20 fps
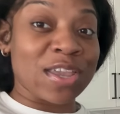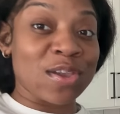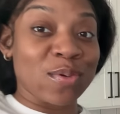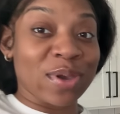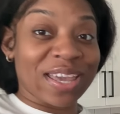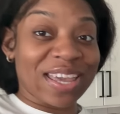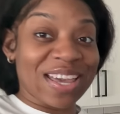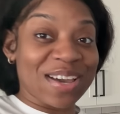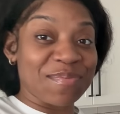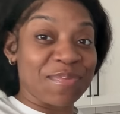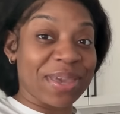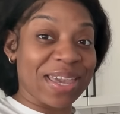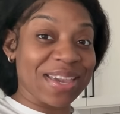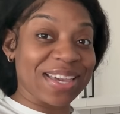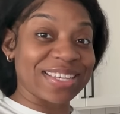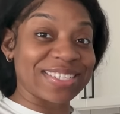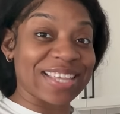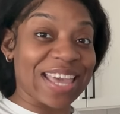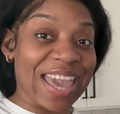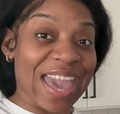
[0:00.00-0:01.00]
you in here
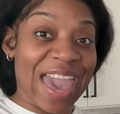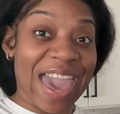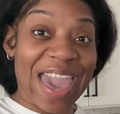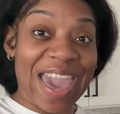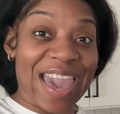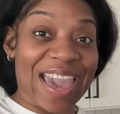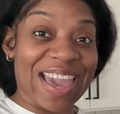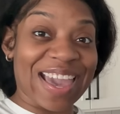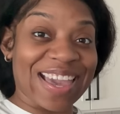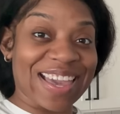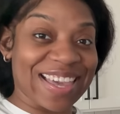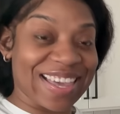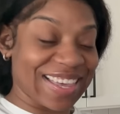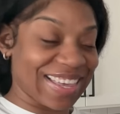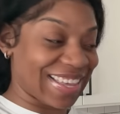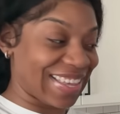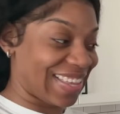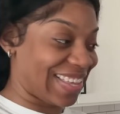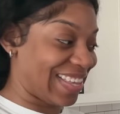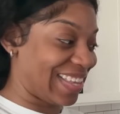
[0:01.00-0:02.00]
peeking, say hey
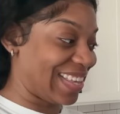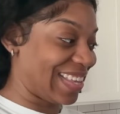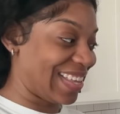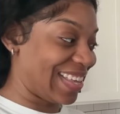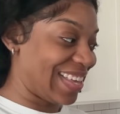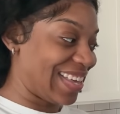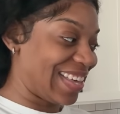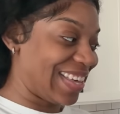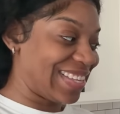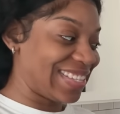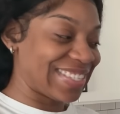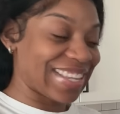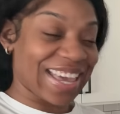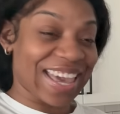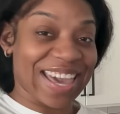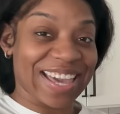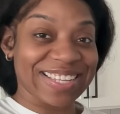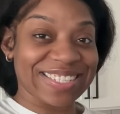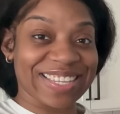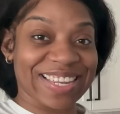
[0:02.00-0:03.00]

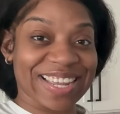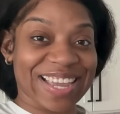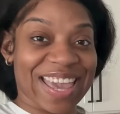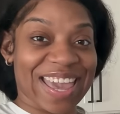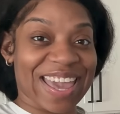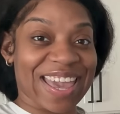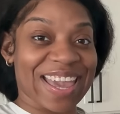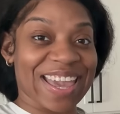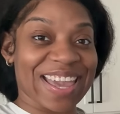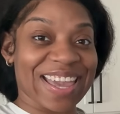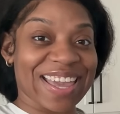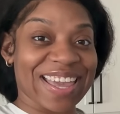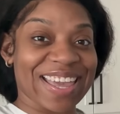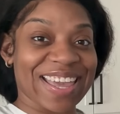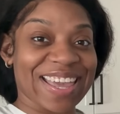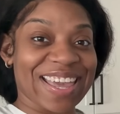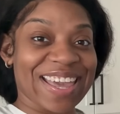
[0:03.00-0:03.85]
to the gang.